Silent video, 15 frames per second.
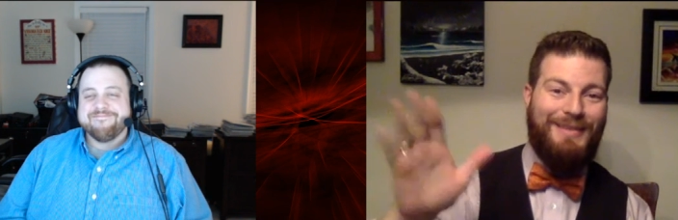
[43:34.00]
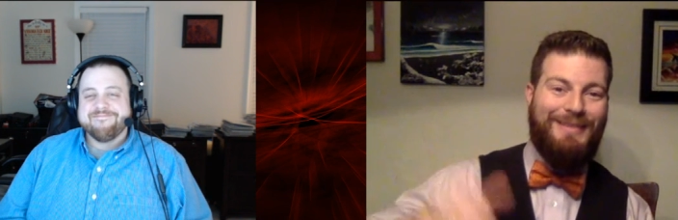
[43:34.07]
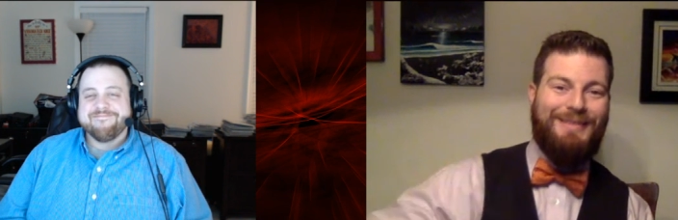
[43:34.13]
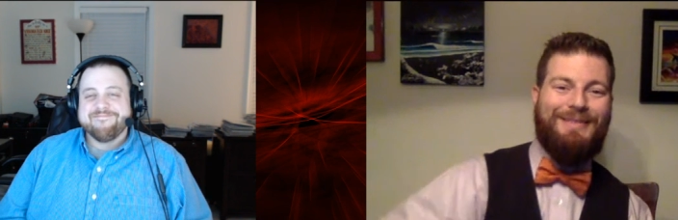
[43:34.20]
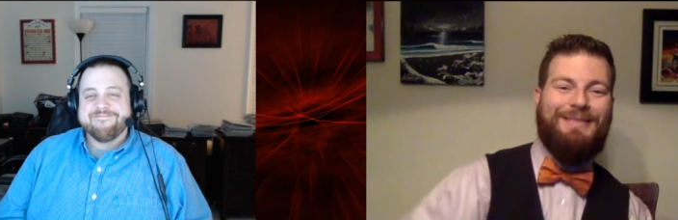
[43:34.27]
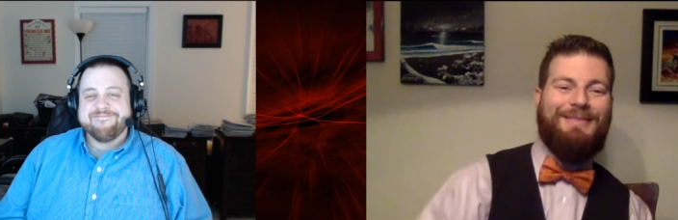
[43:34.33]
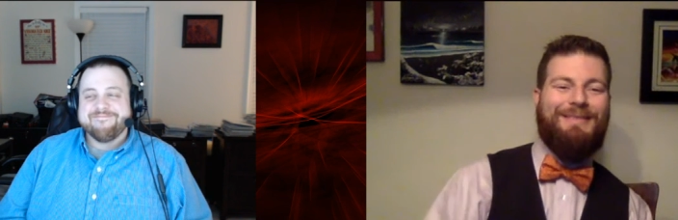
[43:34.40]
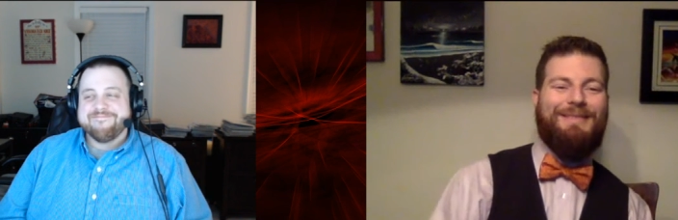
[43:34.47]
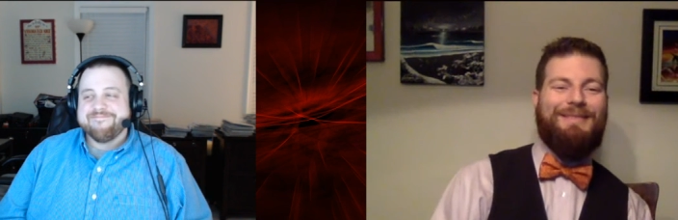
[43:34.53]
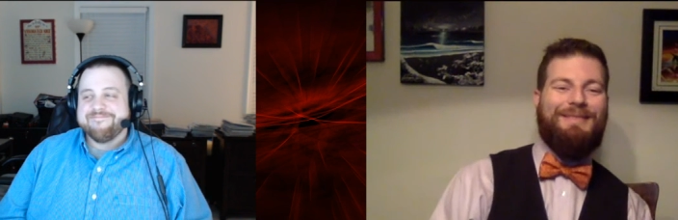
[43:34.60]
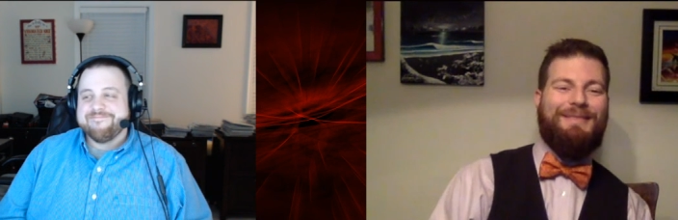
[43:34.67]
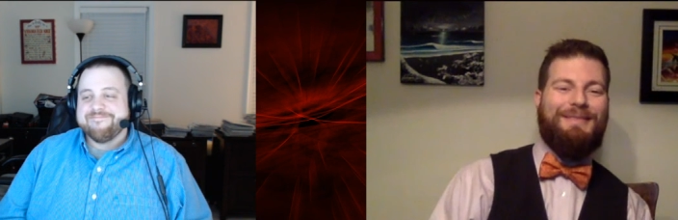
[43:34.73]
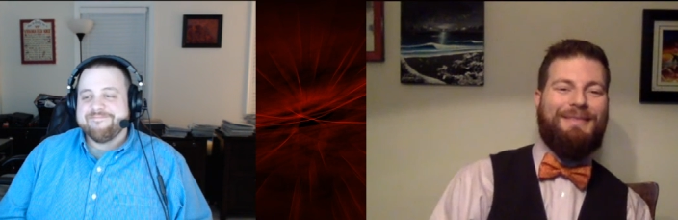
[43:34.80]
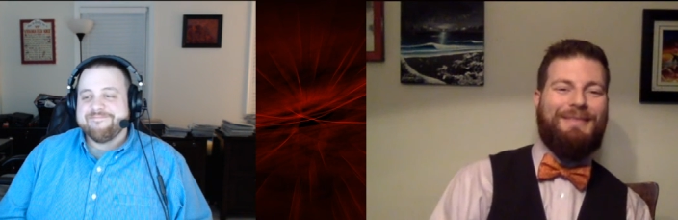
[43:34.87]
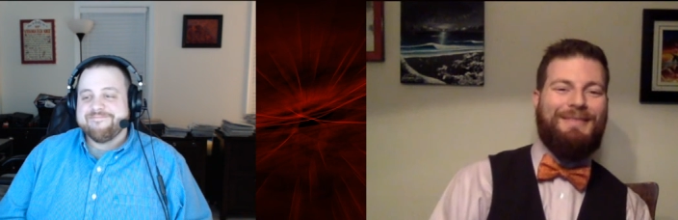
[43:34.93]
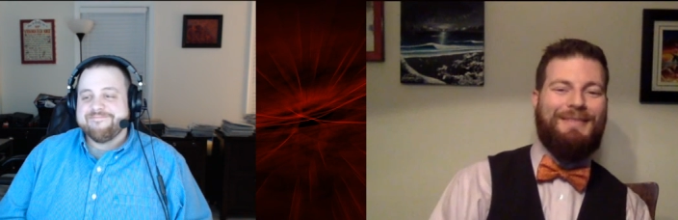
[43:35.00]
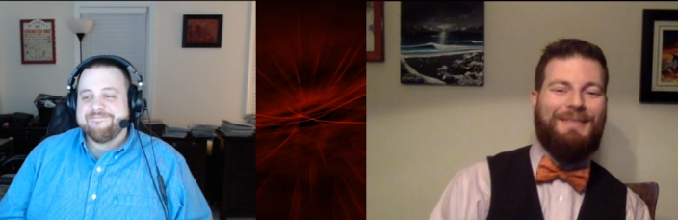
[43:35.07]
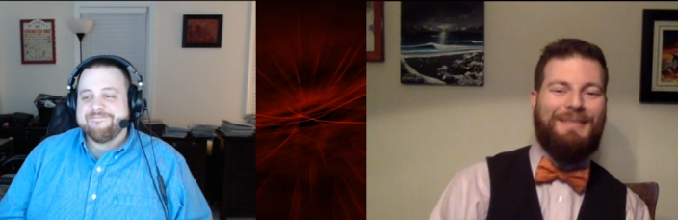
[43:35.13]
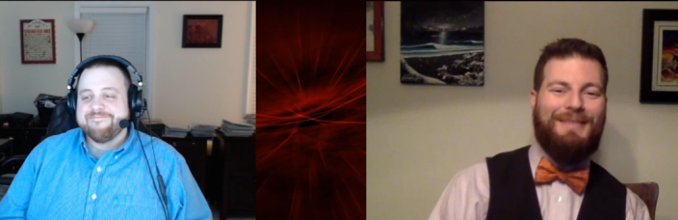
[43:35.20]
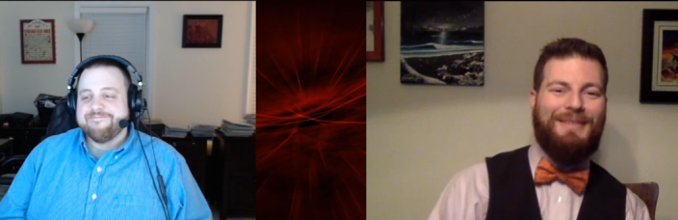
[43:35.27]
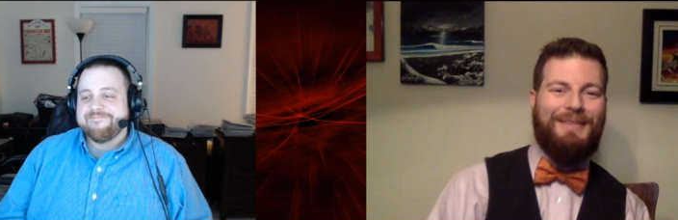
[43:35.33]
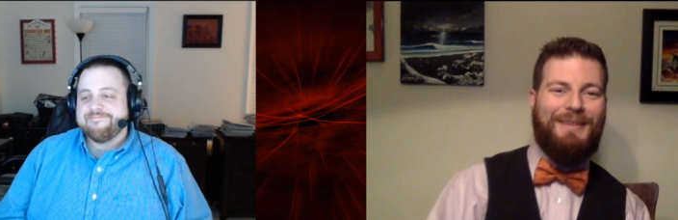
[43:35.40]

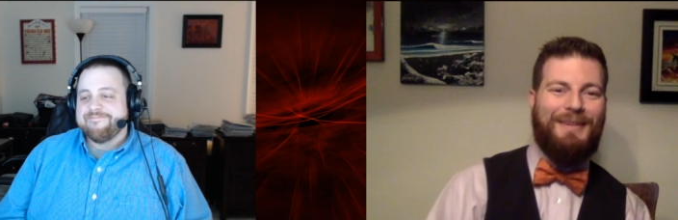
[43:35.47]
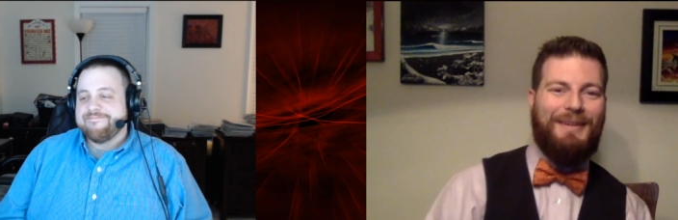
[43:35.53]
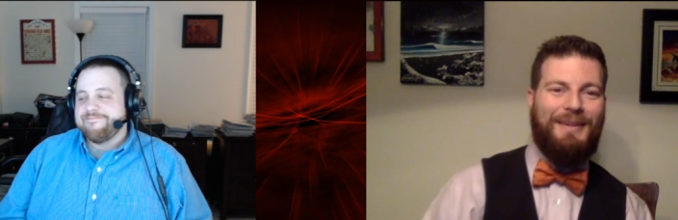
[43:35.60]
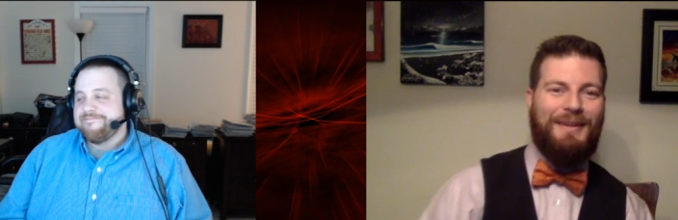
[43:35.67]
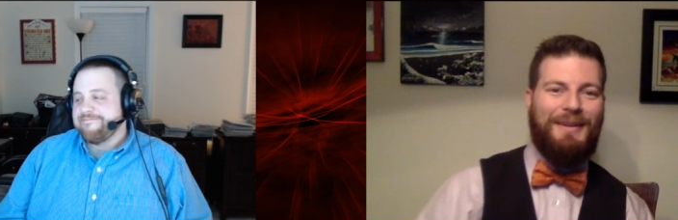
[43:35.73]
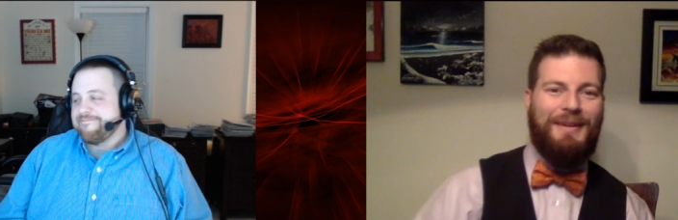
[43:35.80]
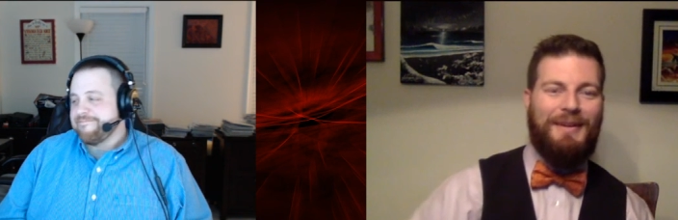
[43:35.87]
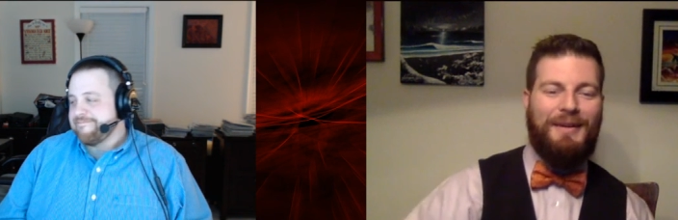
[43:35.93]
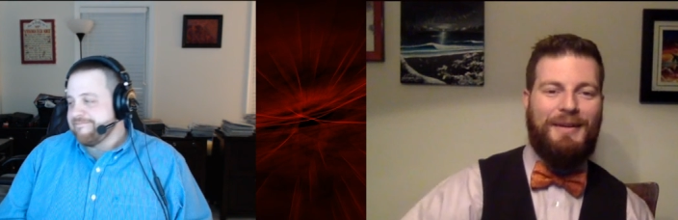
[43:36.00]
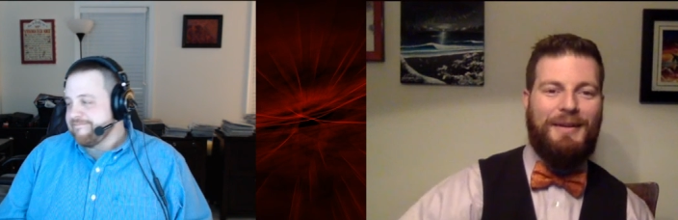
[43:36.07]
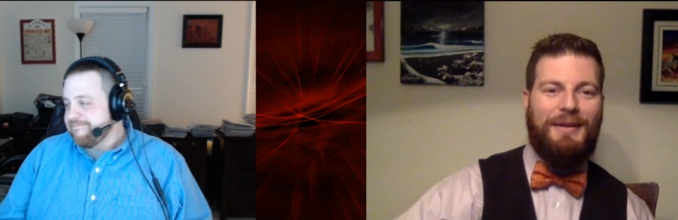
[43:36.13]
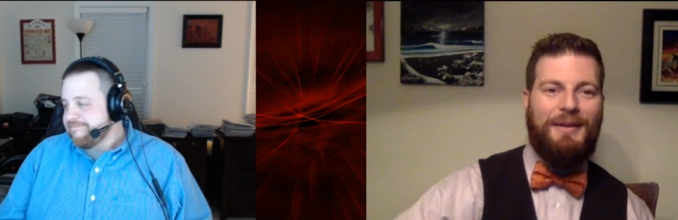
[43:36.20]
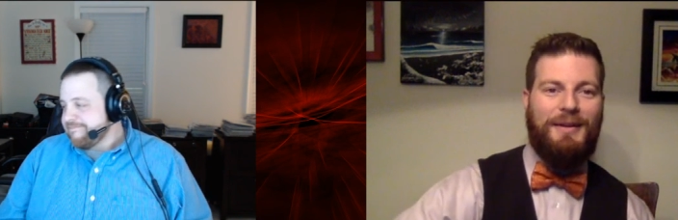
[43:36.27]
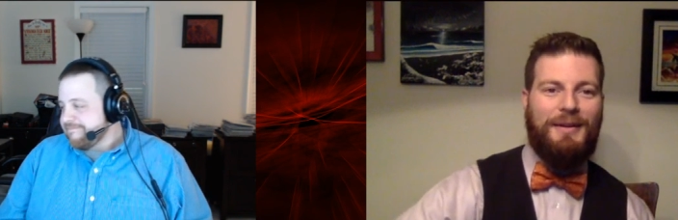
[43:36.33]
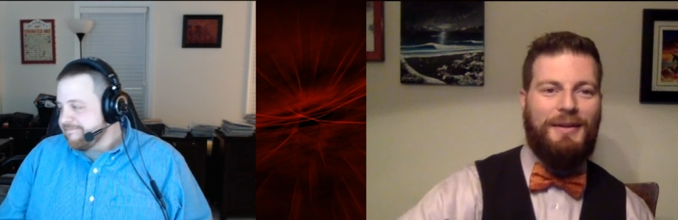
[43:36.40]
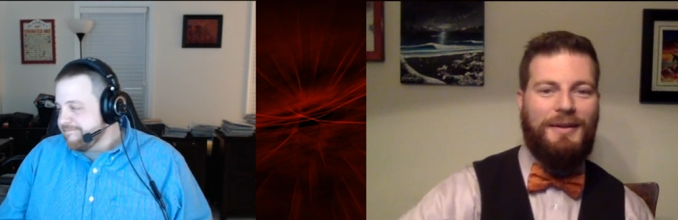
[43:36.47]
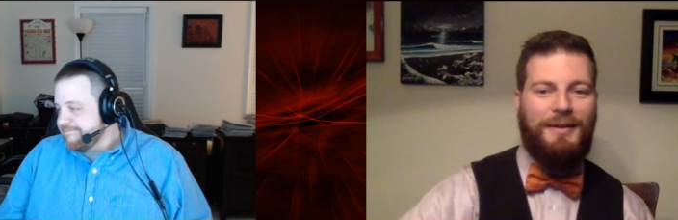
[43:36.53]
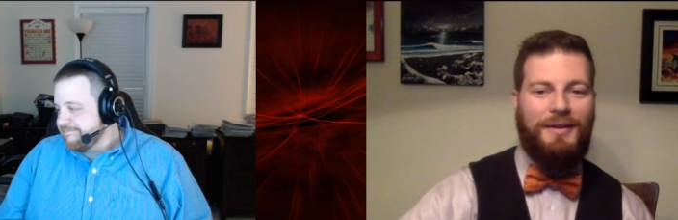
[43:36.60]
(no one is talking)